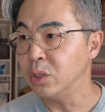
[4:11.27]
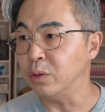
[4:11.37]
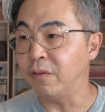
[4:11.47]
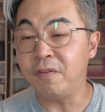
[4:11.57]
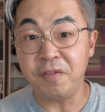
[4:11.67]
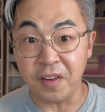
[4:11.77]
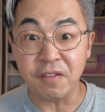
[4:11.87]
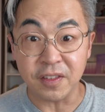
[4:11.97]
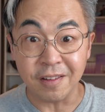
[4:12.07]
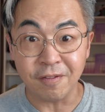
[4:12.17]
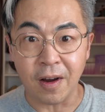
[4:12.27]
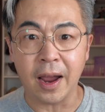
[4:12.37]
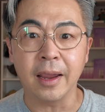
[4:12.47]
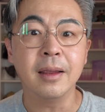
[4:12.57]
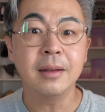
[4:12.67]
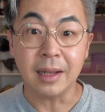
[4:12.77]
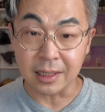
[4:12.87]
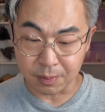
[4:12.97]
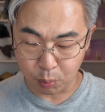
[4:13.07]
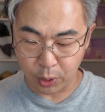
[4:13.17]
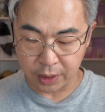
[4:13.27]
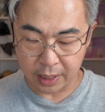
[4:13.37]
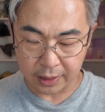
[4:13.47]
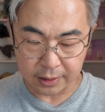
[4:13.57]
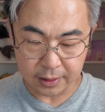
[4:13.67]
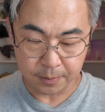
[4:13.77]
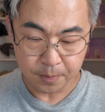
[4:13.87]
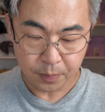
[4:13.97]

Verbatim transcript: to 55. That's pretty nice.